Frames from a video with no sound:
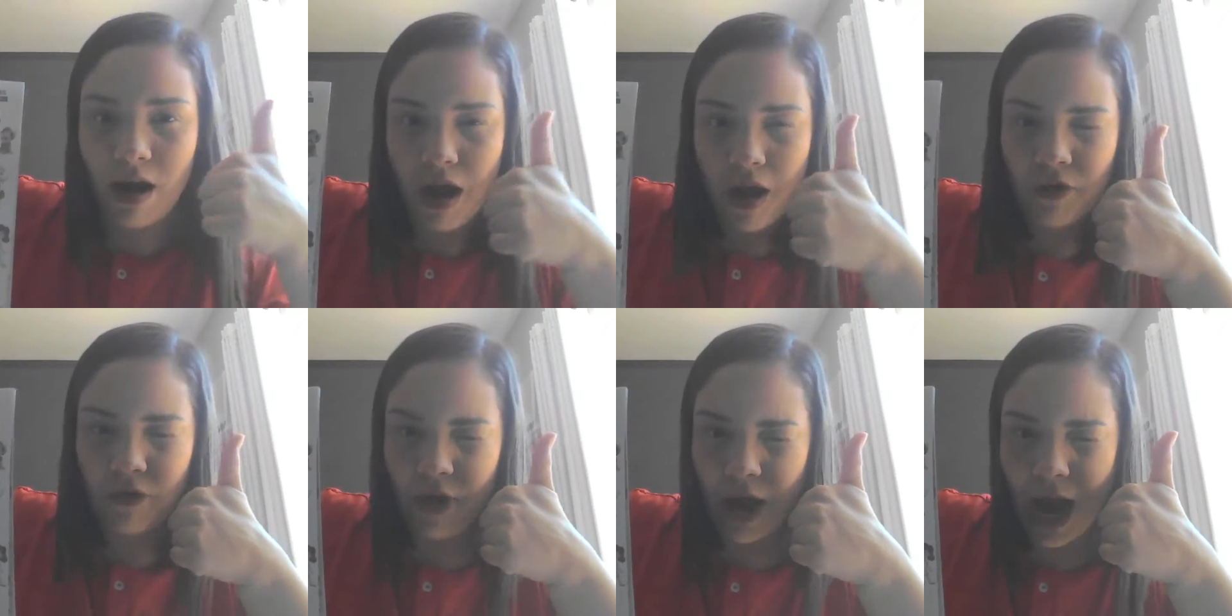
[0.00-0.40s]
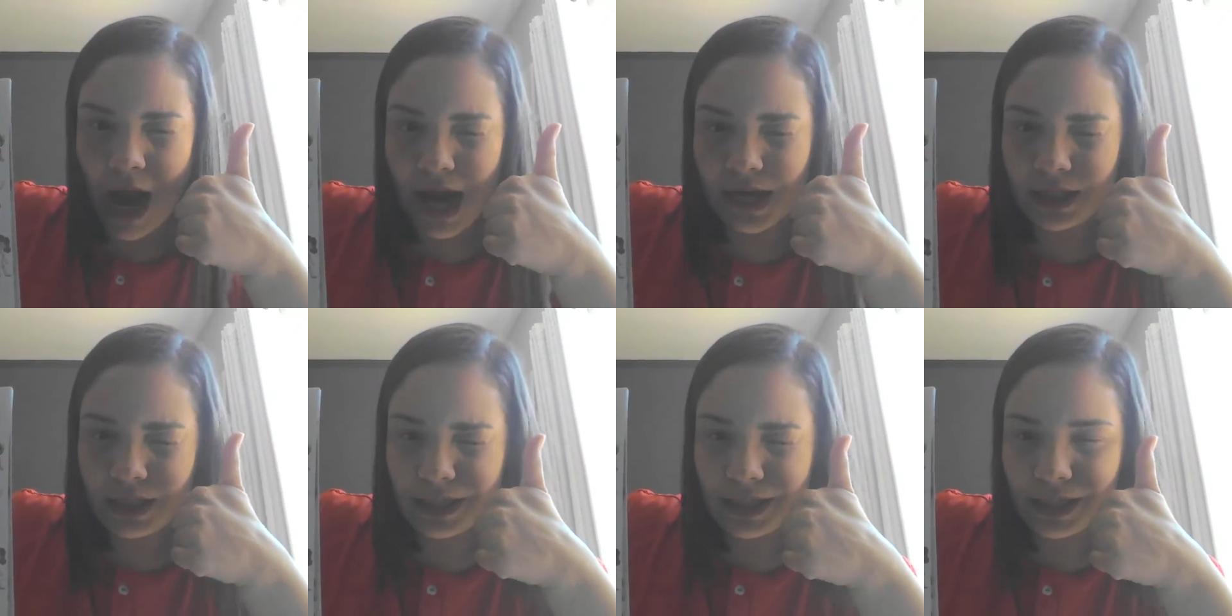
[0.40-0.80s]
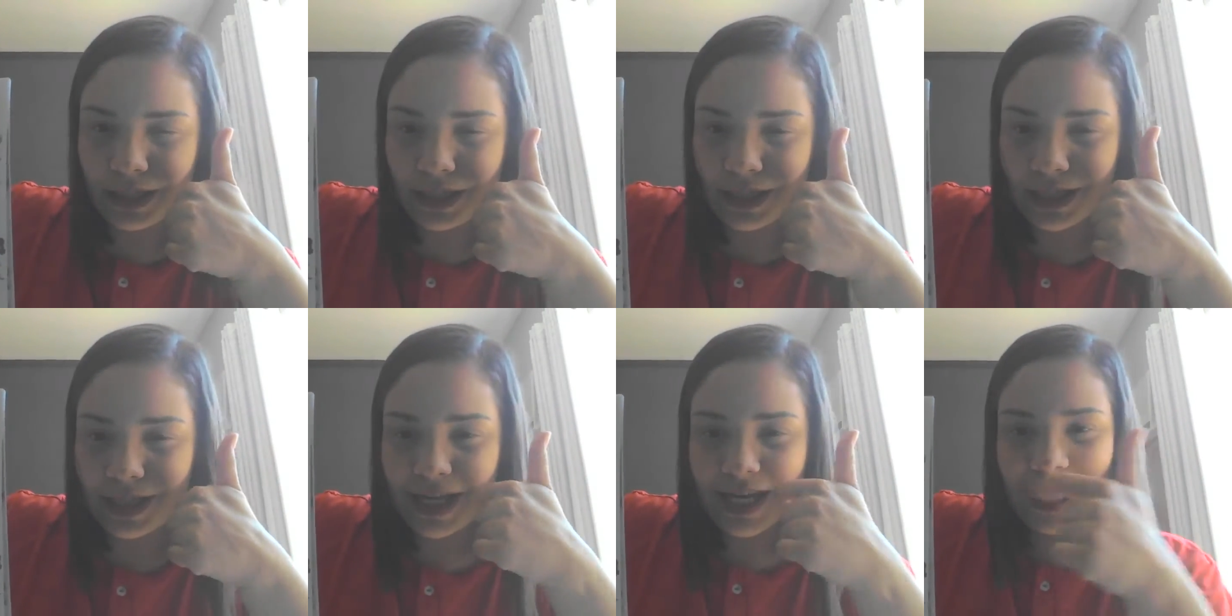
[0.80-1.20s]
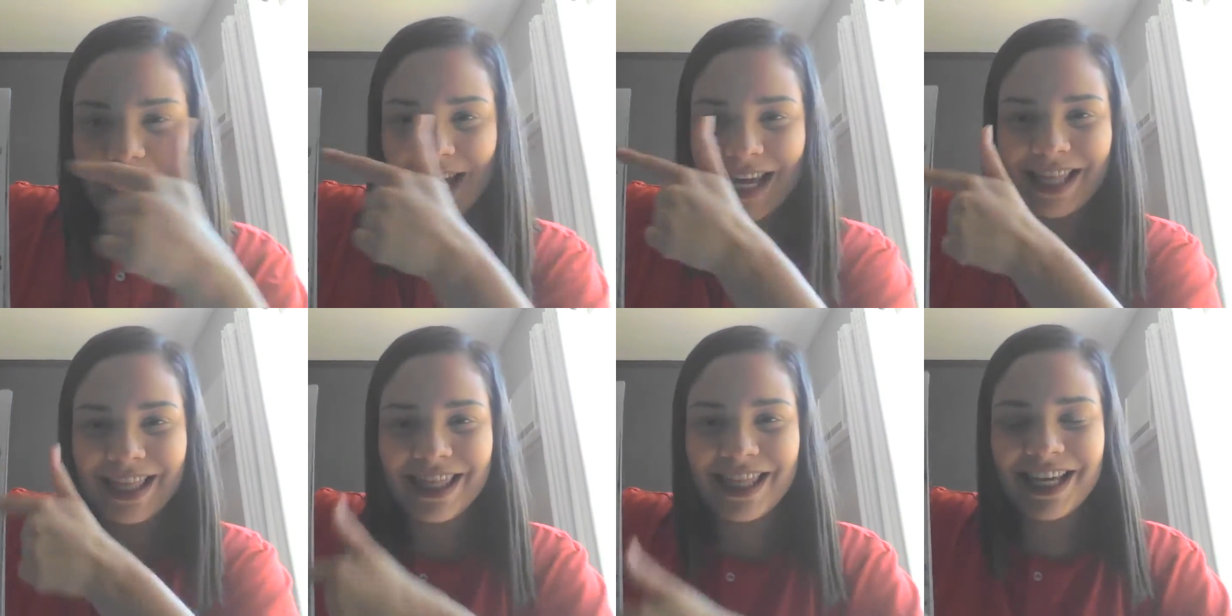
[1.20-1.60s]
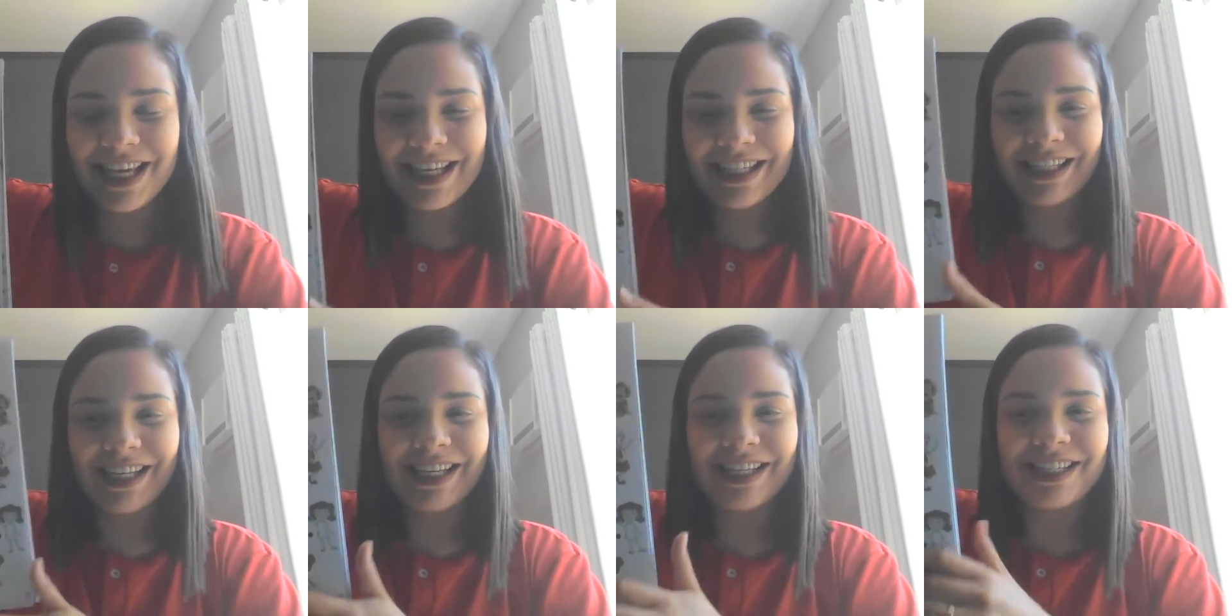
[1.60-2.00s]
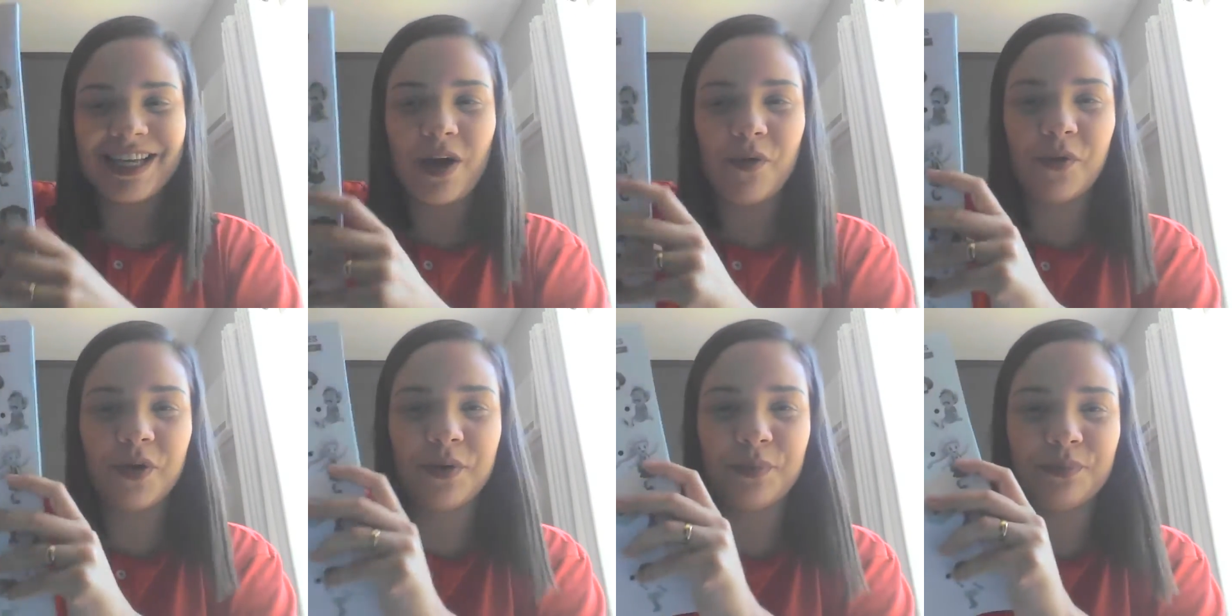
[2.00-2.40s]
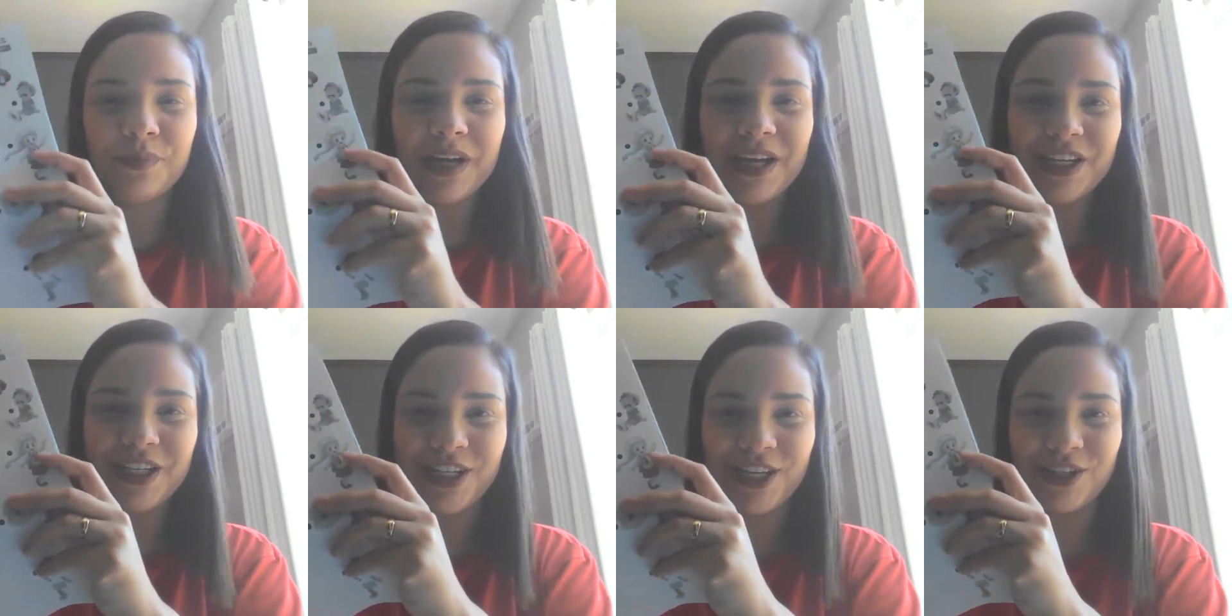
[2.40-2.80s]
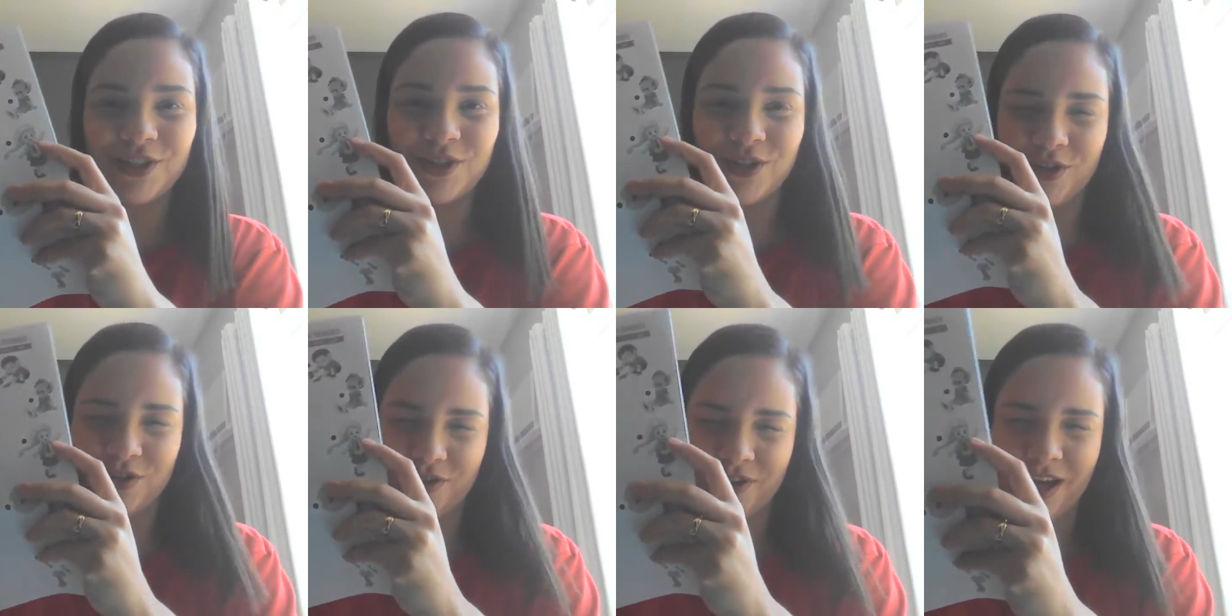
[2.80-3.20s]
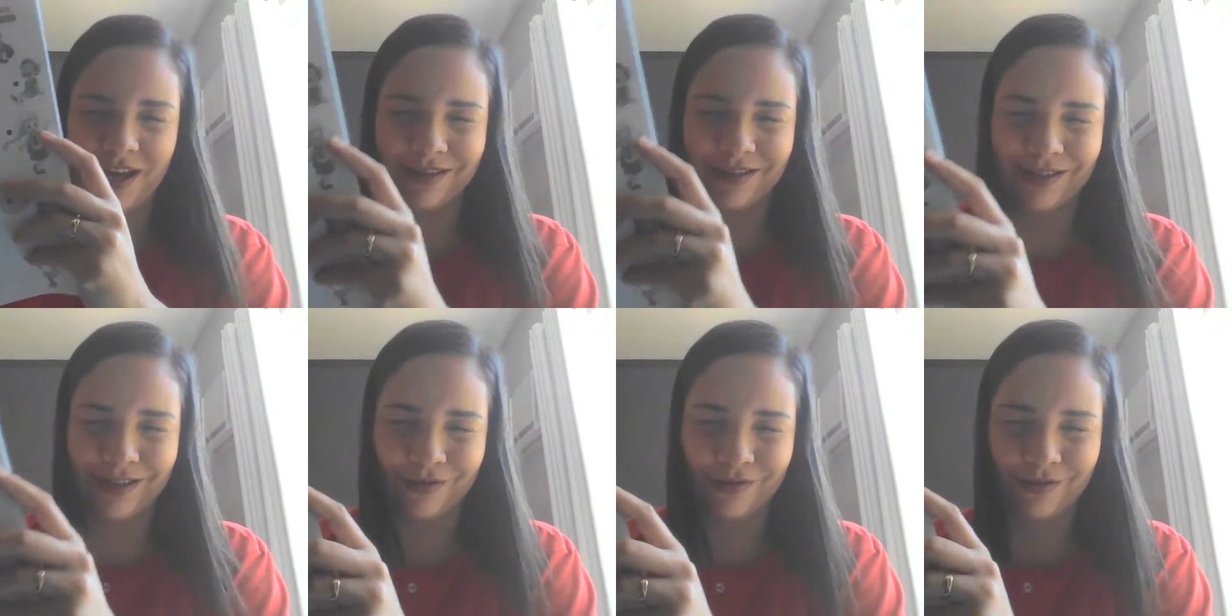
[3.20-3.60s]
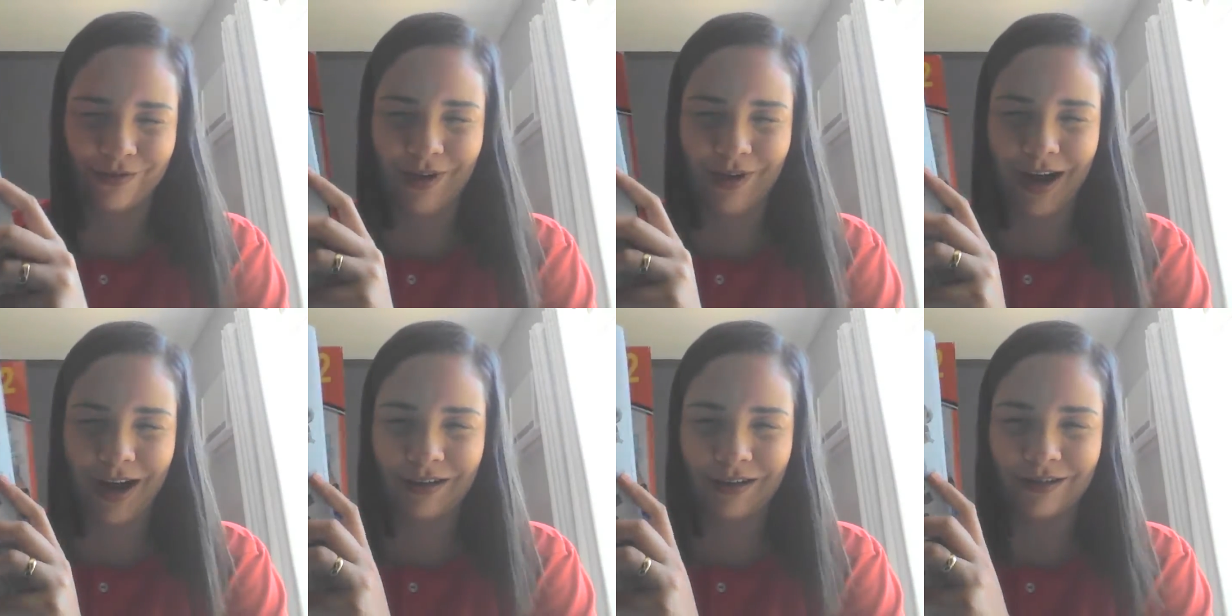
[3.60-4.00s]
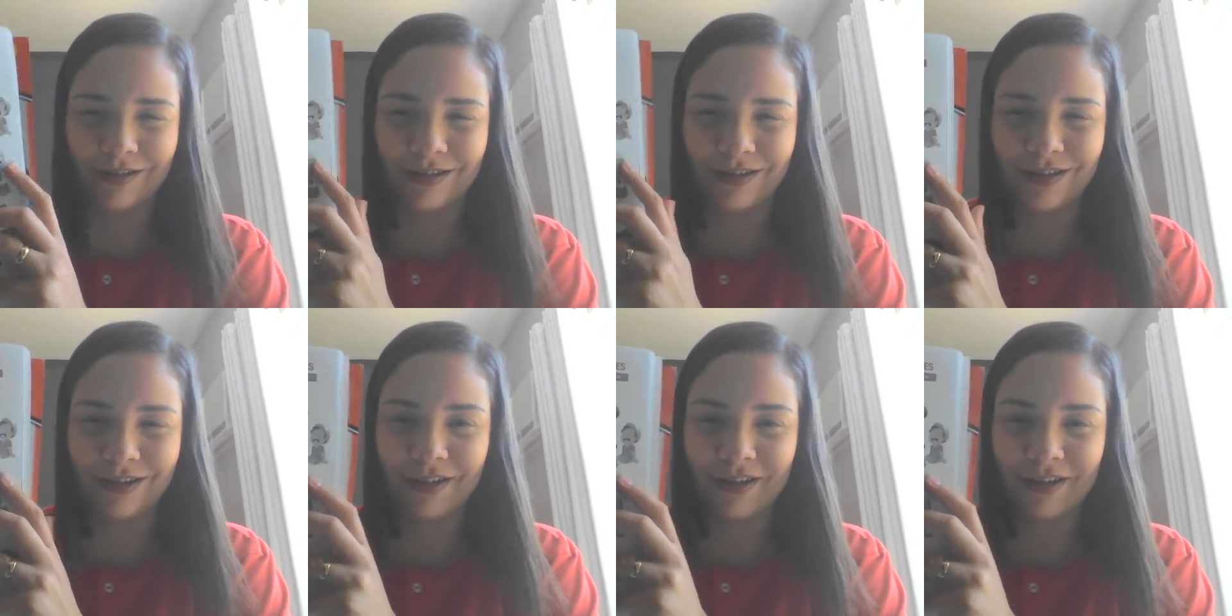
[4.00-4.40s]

All right? This is our mission today, segundo ano.